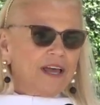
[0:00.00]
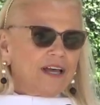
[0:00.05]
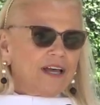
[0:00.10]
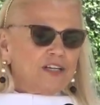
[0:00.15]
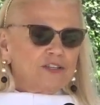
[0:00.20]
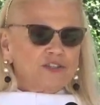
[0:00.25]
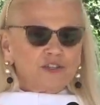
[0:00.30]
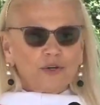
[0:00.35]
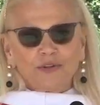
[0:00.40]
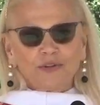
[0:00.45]

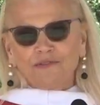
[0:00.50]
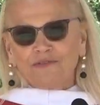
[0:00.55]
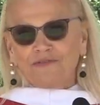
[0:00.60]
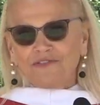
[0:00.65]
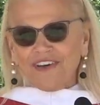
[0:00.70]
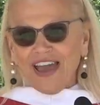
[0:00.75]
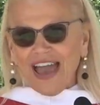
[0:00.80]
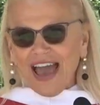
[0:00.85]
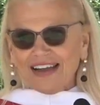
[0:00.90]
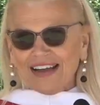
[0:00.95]
So the
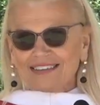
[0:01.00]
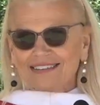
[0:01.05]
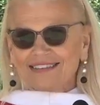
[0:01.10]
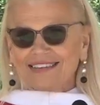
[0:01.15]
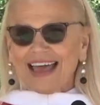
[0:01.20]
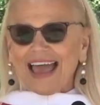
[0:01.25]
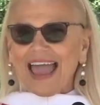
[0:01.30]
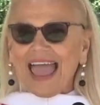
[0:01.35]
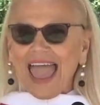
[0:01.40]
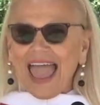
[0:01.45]
facts
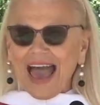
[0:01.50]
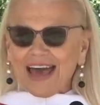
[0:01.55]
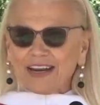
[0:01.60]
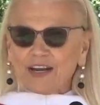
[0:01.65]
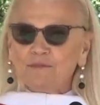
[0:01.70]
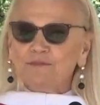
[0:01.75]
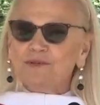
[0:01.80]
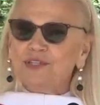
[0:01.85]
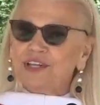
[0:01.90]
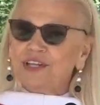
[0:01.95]
add
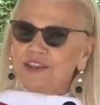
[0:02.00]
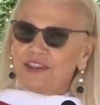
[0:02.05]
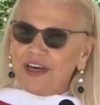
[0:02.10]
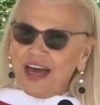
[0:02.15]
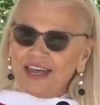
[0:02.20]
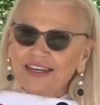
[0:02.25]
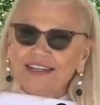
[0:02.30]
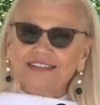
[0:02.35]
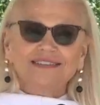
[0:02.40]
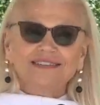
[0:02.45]
up to
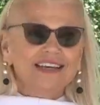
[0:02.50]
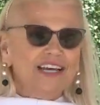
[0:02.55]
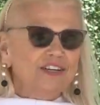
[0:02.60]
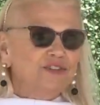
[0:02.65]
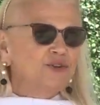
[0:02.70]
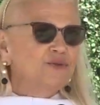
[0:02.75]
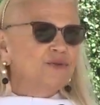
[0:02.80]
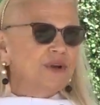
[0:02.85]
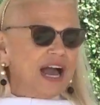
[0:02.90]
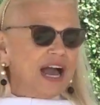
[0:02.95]
then, as they
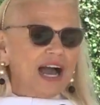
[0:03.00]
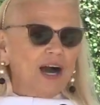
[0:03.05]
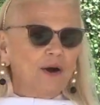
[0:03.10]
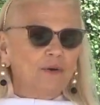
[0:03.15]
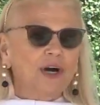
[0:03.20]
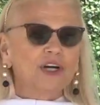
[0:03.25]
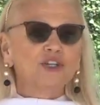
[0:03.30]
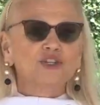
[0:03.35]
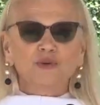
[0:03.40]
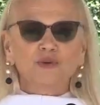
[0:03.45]
do
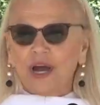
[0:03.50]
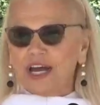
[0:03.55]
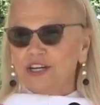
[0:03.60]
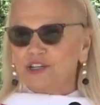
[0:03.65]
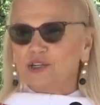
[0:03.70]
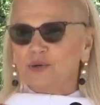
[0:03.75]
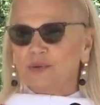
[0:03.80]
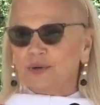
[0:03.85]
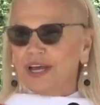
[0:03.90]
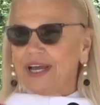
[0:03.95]
now, a
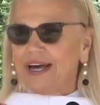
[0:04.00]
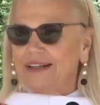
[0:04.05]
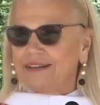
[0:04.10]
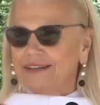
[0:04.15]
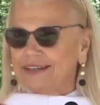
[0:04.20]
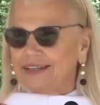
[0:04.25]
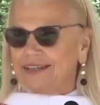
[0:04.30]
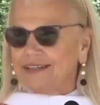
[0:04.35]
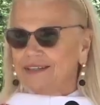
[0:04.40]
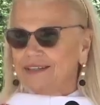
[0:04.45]
tragic
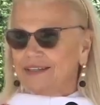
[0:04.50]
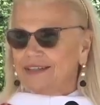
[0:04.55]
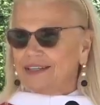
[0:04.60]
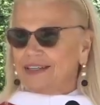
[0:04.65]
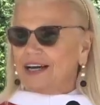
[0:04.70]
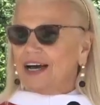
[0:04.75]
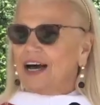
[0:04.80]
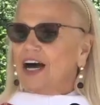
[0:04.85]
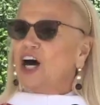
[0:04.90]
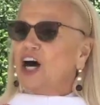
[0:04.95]
reality.
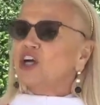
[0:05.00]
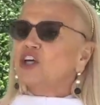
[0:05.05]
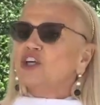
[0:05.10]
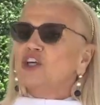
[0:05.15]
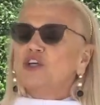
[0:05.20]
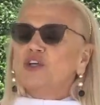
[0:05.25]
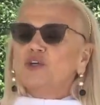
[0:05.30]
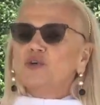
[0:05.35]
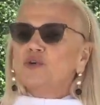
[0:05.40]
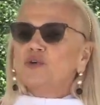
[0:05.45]
A
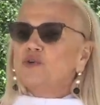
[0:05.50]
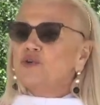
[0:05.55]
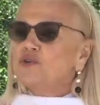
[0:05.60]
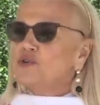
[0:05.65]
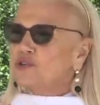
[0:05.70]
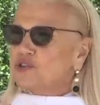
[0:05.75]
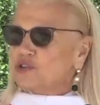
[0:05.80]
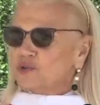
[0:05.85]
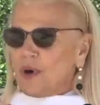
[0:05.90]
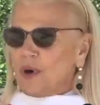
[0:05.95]

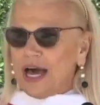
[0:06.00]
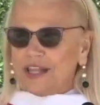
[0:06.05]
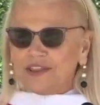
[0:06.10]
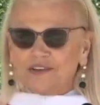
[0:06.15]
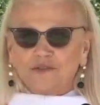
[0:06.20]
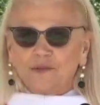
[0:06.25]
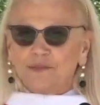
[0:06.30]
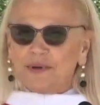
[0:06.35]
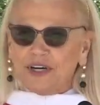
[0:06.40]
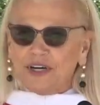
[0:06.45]
huge swath
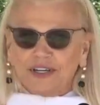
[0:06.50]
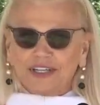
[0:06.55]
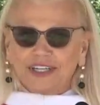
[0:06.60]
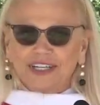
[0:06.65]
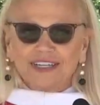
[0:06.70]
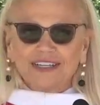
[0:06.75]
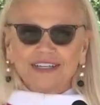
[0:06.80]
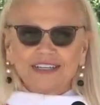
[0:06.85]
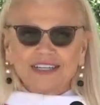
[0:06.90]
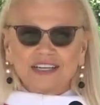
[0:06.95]
of
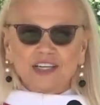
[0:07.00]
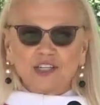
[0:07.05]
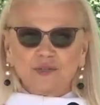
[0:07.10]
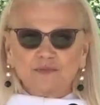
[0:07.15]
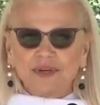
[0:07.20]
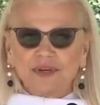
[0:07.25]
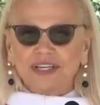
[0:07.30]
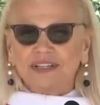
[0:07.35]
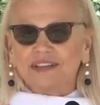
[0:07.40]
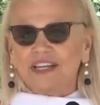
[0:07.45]
America is
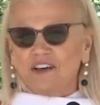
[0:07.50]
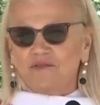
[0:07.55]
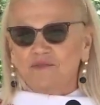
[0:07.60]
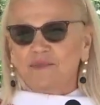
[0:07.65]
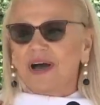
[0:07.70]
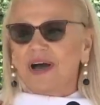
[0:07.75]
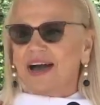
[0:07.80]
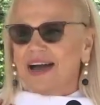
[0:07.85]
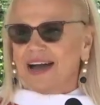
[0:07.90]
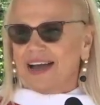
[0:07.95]
being left
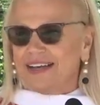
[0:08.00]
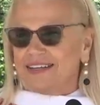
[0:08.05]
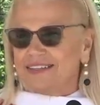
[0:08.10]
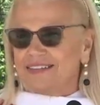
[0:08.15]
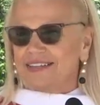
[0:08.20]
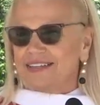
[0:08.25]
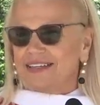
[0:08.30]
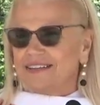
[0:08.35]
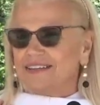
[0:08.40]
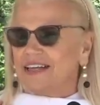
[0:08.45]

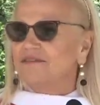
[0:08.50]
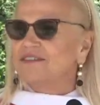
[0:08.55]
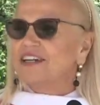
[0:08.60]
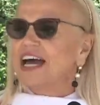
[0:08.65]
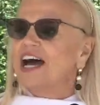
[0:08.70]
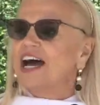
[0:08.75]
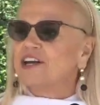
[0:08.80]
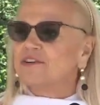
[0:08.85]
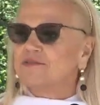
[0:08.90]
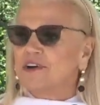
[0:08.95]
behind and left
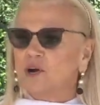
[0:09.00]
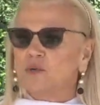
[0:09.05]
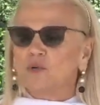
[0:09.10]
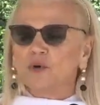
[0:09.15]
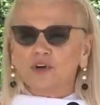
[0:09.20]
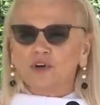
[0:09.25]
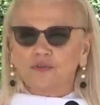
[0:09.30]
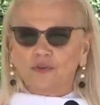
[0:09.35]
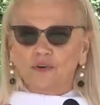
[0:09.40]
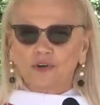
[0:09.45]
out of our
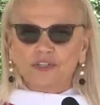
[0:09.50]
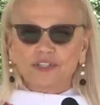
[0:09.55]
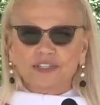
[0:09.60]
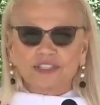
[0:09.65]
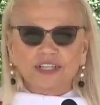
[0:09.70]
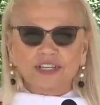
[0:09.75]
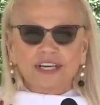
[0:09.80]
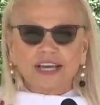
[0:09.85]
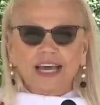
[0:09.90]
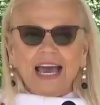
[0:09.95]

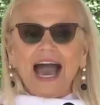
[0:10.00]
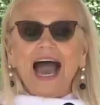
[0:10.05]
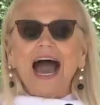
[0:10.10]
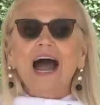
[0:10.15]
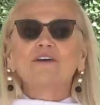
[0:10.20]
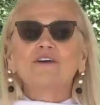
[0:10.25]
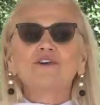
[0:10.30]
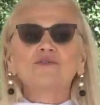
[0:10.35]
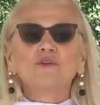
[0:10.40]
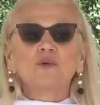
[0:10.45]
workforce,
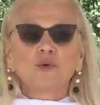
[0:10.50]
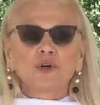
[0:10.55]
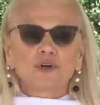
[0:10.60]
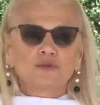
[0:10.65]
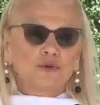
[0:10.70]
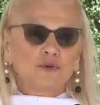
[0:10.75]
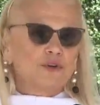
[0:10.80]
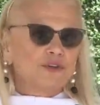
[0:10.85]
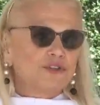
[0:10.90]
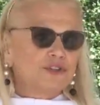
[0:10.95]
out of a
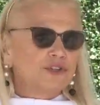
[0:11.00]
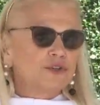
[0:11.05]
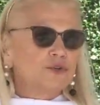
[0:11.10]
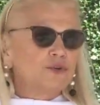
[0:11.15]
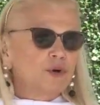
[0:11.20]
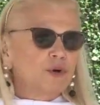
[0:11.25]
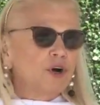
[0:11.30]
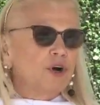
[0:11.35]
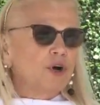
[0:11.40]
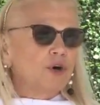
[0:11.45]
workforce to
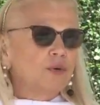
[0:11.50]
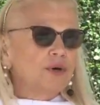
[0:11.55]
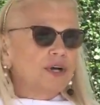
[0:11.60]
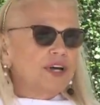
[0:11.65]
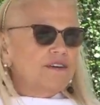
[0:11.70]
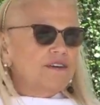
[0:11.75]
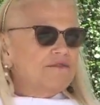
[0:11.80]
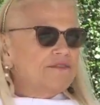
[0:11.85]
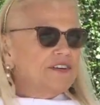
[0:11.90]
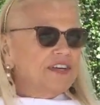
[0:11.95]
grow,
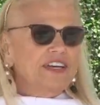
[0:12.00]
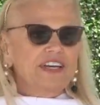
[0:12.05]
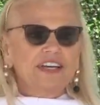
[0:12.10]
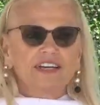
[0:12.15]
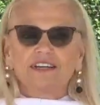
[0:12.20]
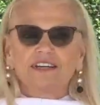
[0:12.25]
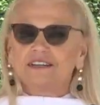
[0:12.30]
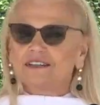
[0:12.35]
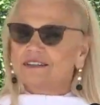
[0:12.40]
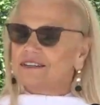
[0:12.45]

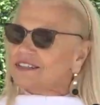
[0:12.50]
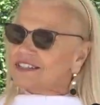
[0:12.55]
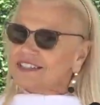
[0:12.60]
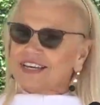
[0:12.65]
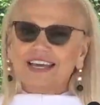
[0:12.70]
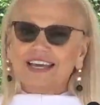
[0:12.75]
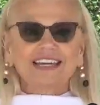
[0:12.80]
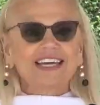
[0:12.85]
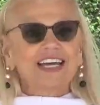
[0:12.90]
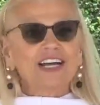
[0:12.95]
feed,
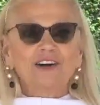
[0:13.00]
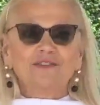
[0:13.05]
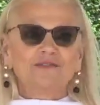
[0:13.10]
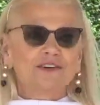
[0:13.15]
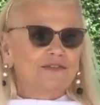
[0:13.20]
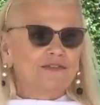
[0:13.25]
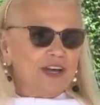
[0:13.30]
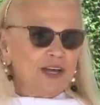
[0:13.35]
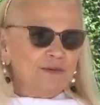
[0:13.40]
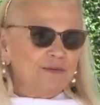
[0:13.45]
take care of
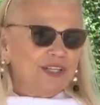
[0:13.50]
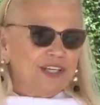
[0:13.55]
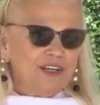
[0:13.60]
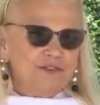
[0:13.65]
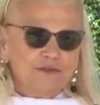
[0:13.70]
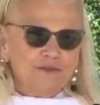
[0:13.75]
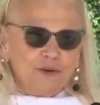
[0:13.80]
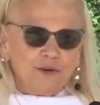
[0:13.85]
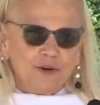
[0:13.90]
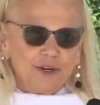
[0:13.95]
a family
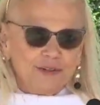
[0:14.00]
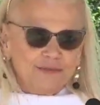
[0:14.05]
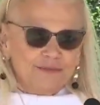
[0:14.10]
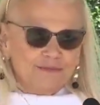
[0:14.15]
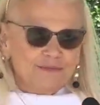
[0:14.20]
of four.